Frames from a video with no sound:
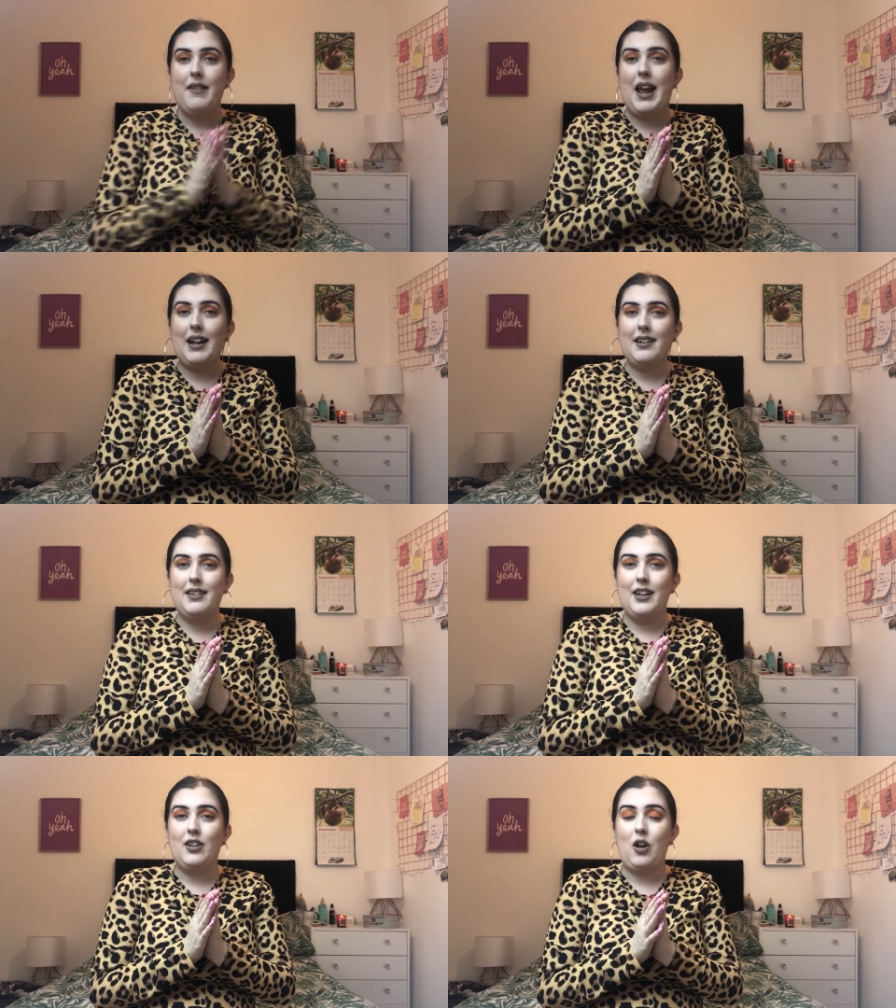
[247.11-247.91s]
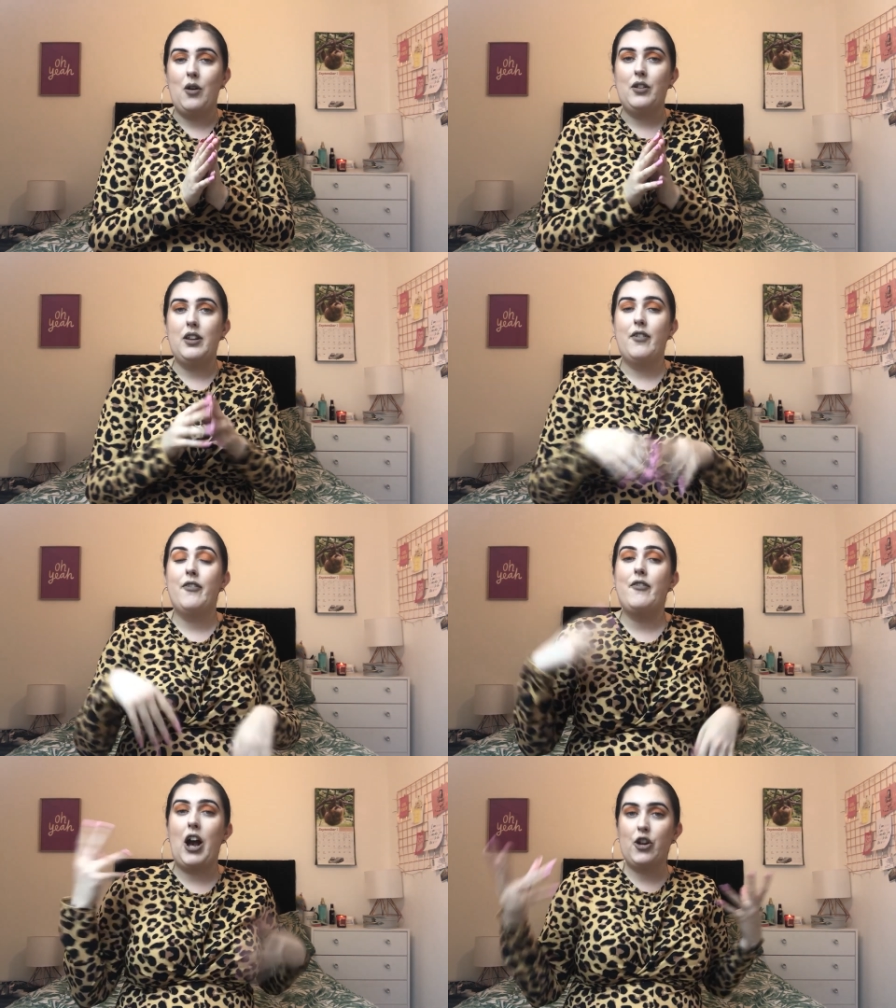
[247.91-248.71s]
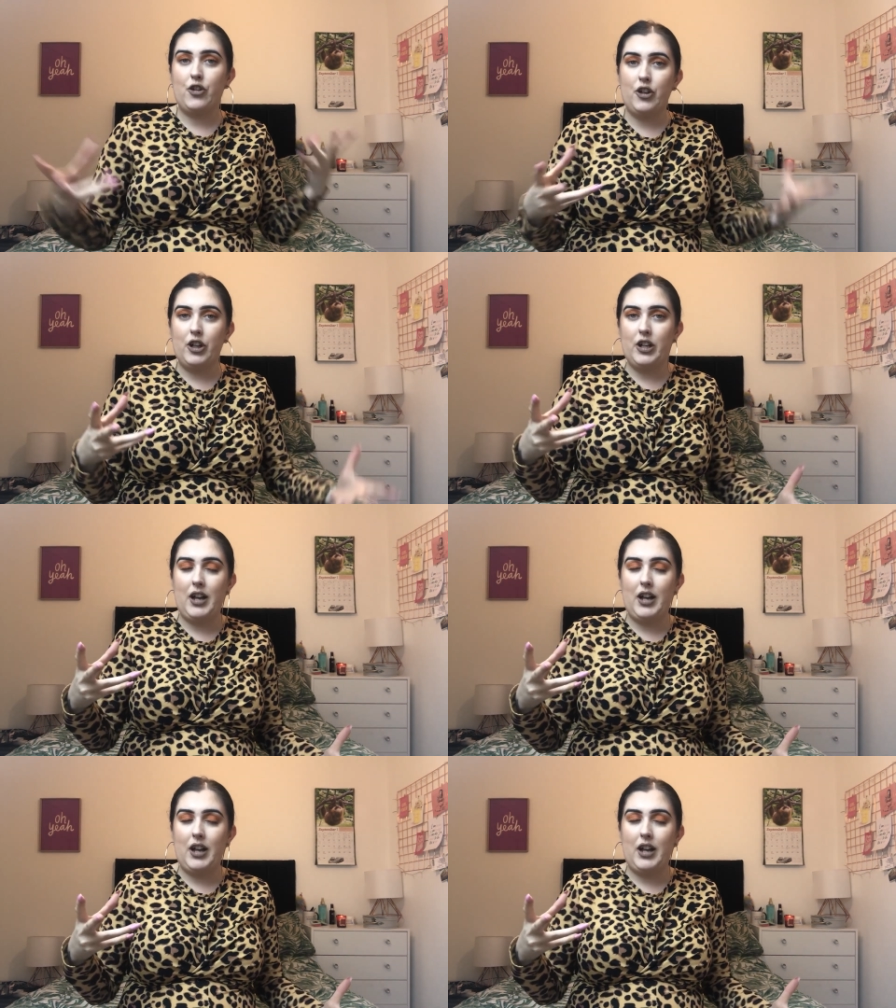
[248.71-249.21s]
Next, let's go on to fashion.